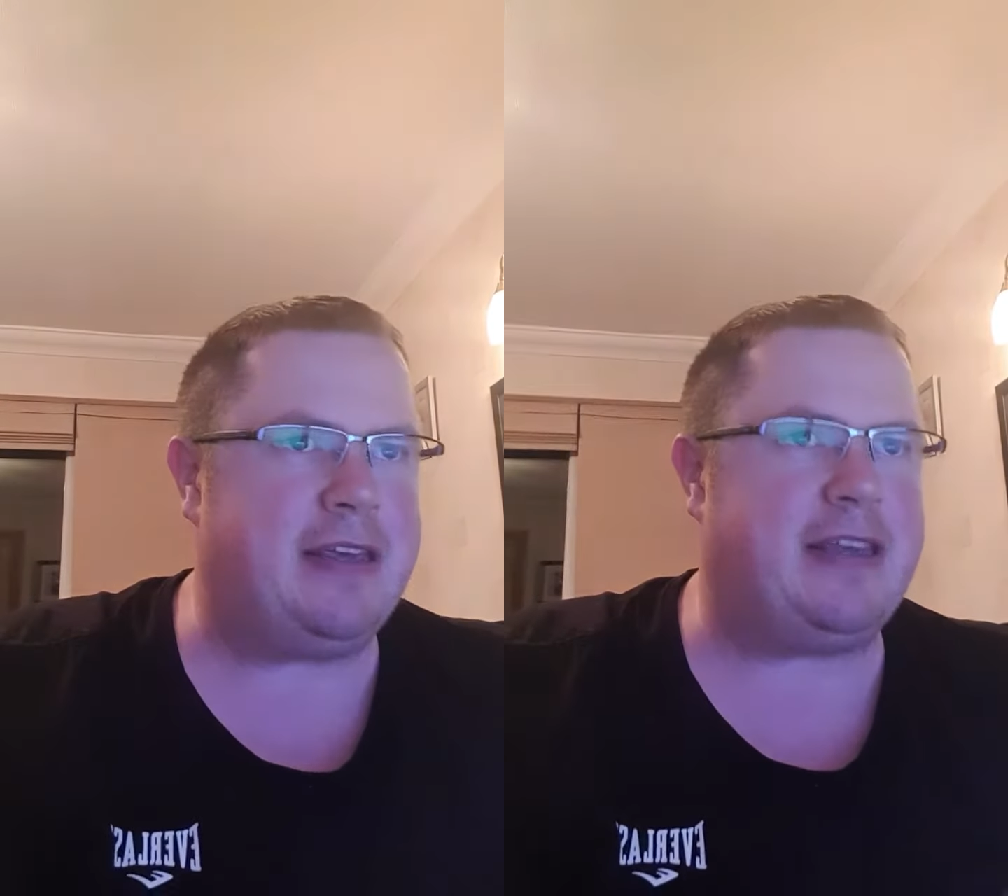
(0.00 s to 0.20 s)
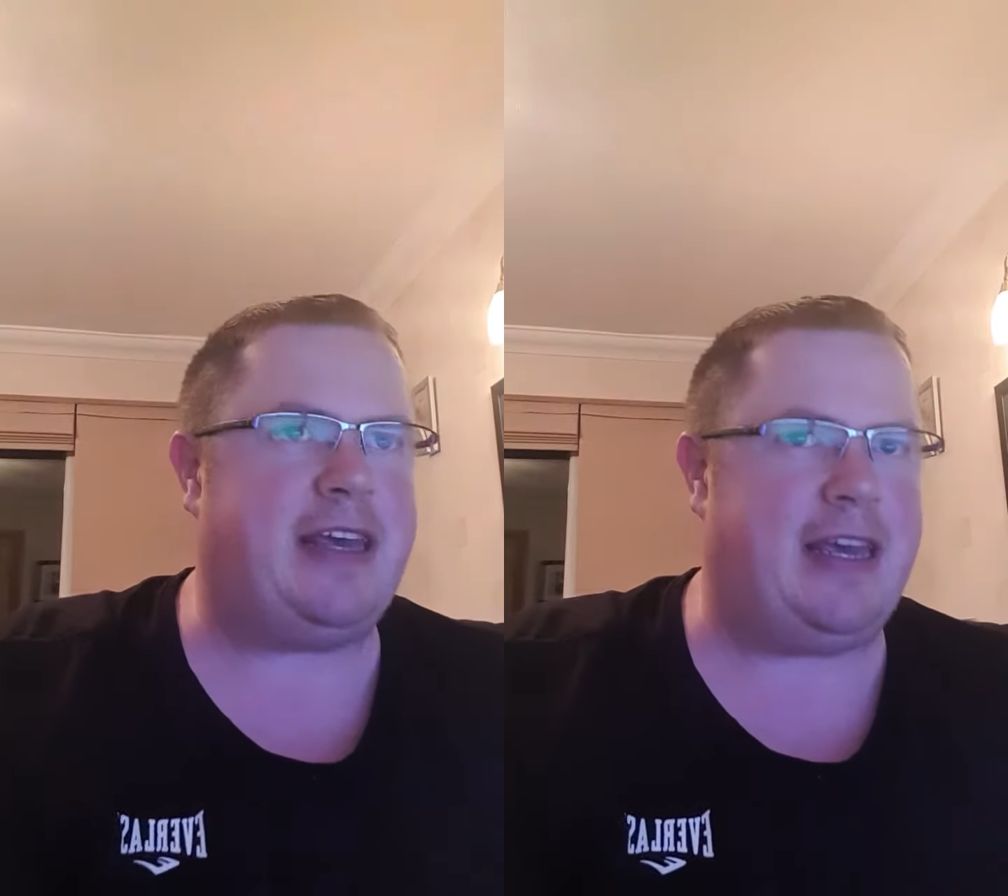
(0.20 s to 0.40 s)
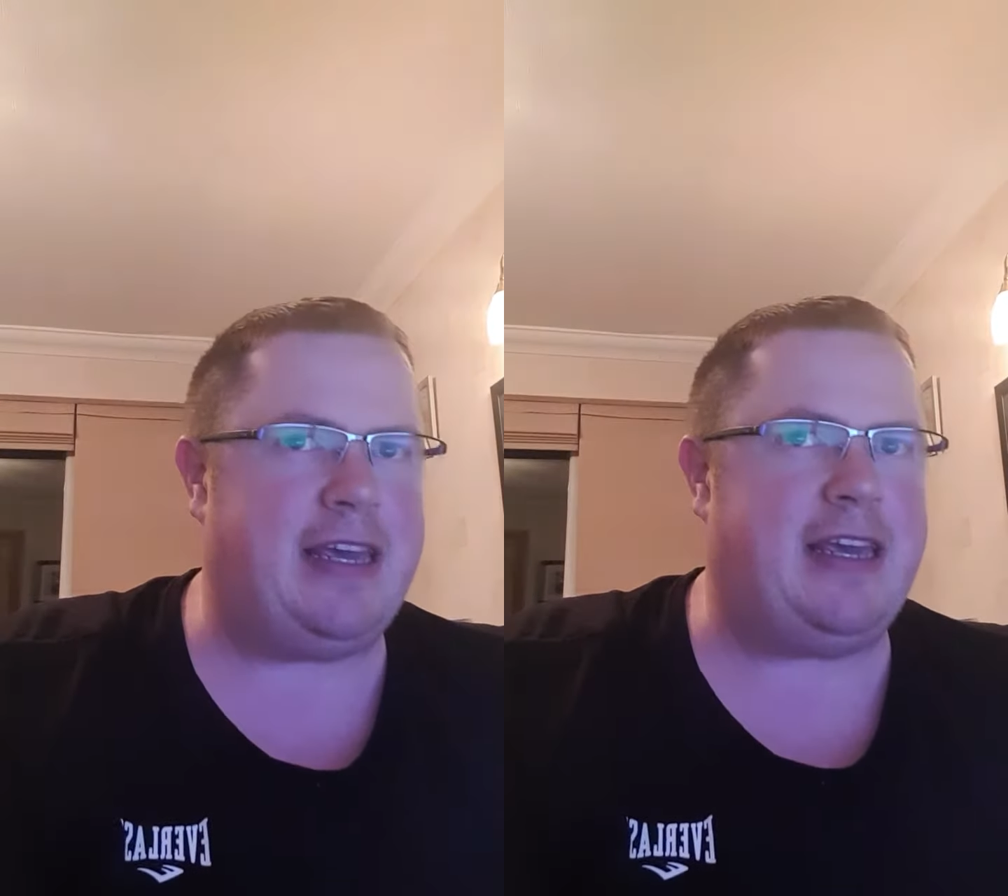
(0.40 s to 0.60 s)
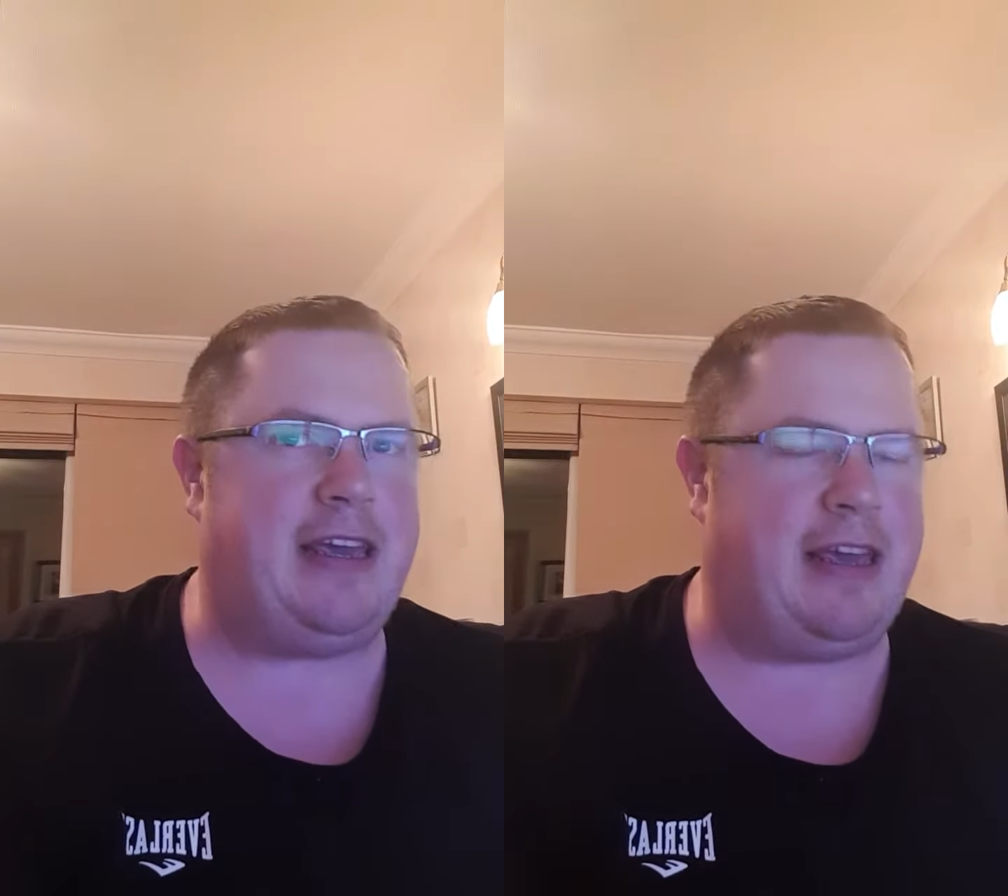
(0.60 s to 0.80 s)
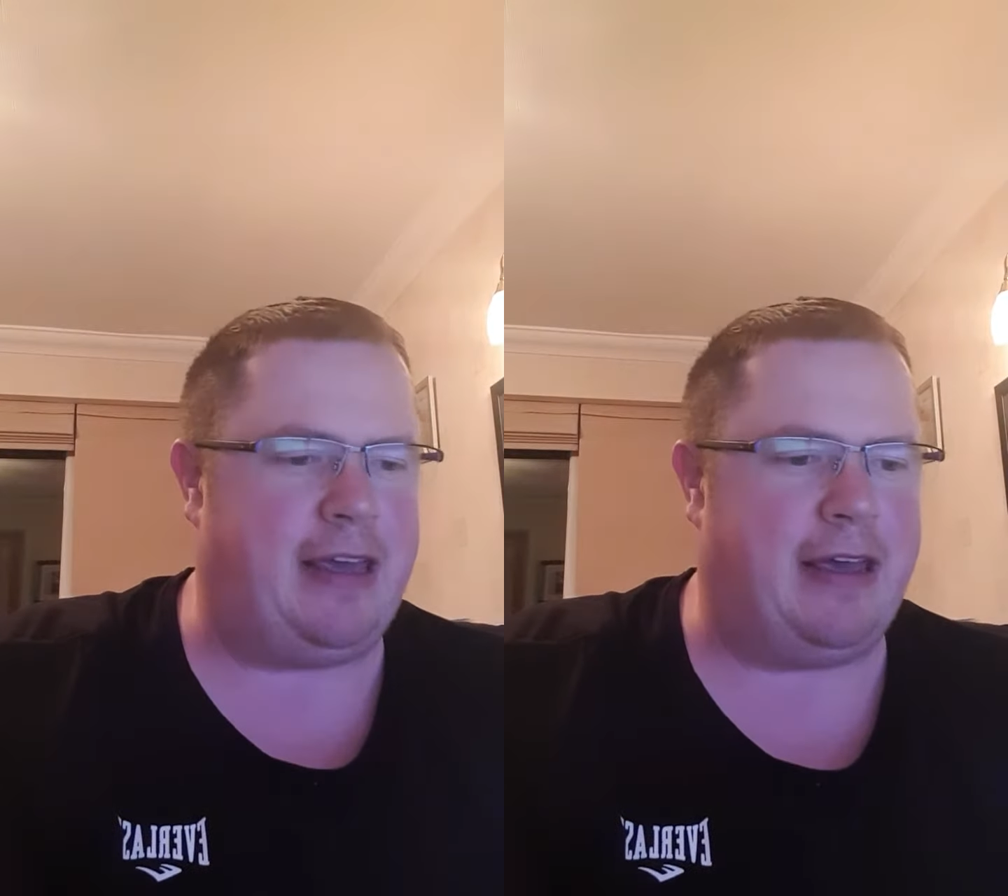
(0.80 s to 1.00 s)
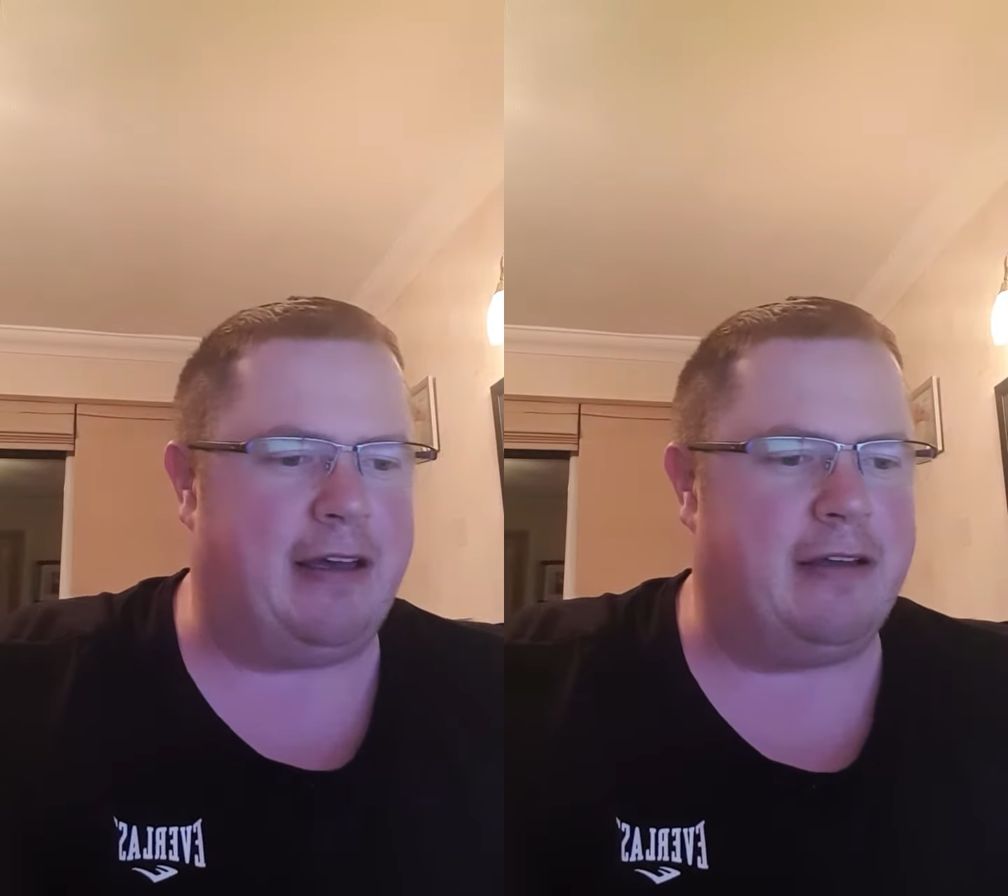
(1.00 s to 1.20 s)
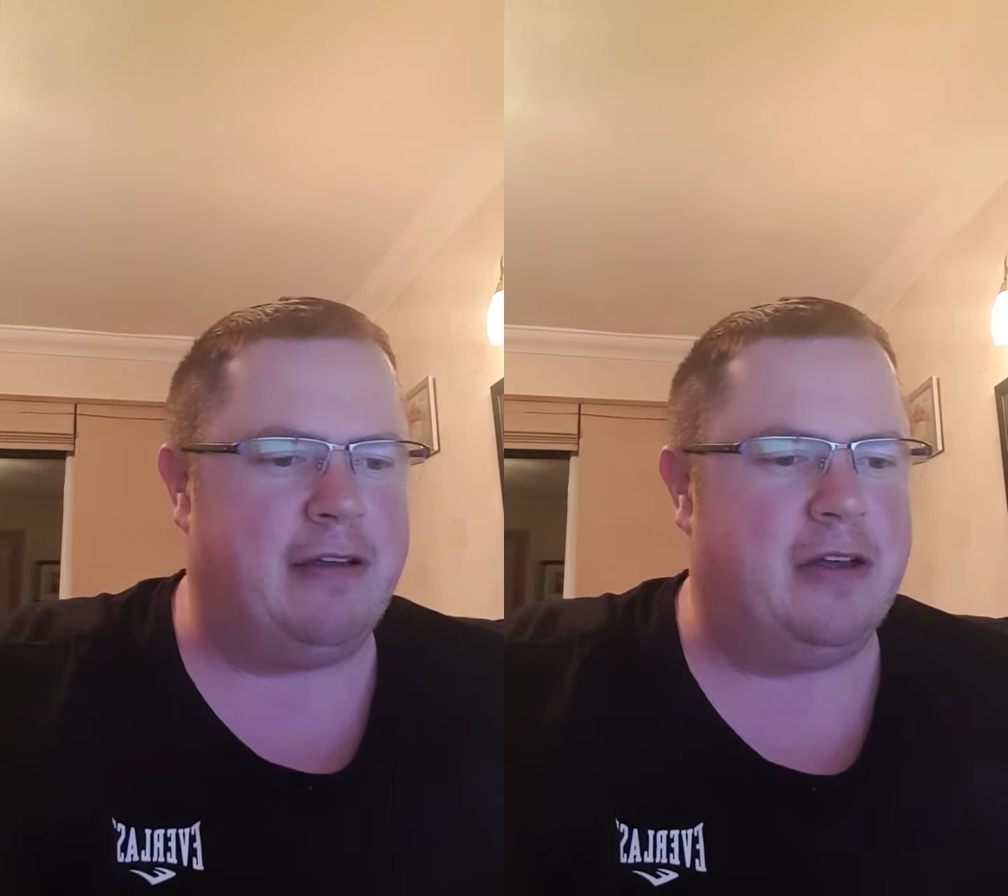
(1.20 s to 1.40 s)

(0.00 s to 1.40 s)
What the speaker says: key here,